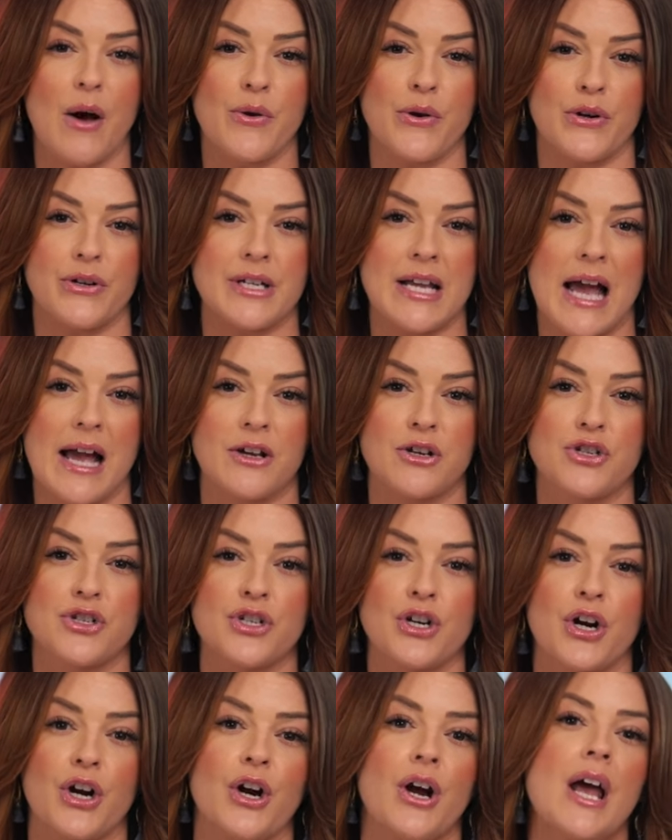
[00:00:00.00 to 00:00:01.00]
out your
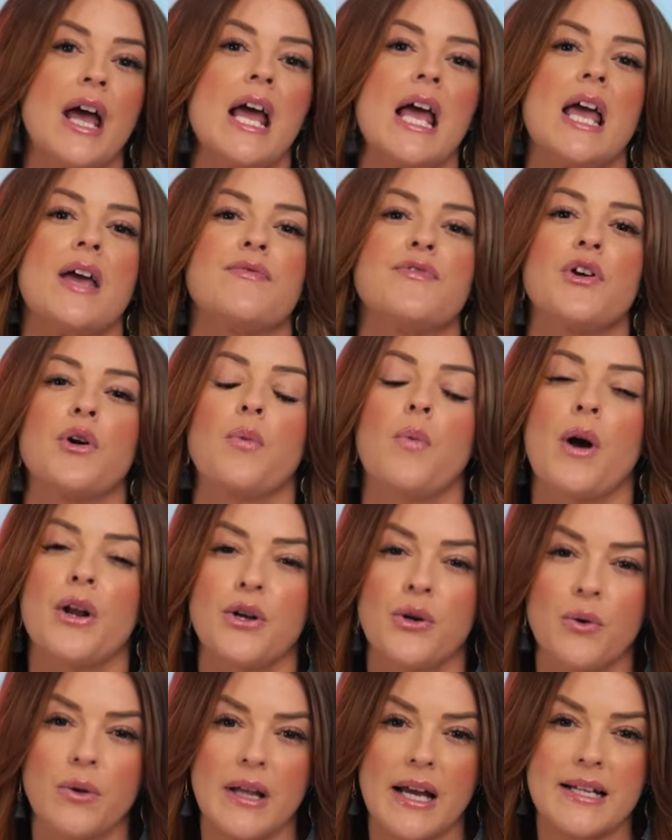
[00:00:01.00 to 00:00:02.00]
texture. If you're
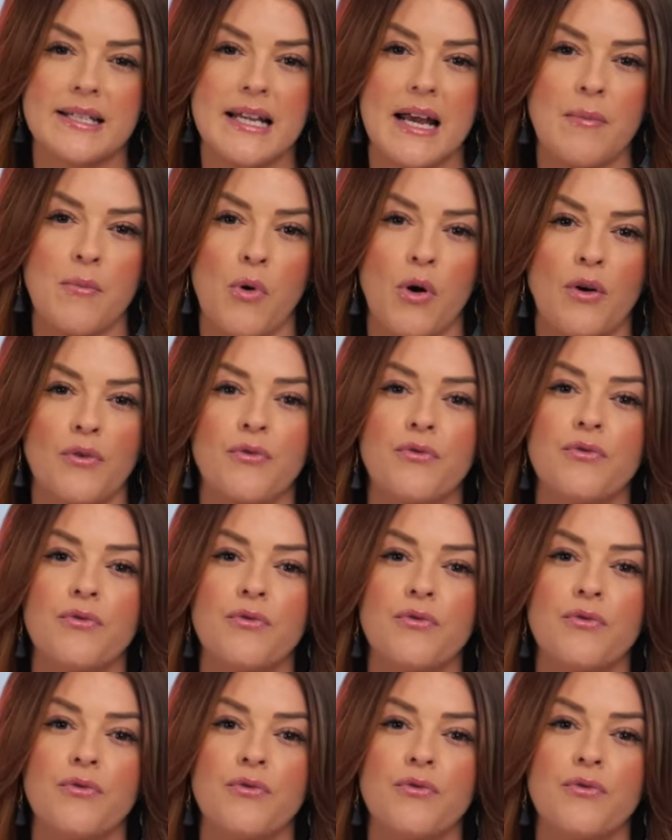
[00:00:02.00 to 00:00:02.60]
one who likes a more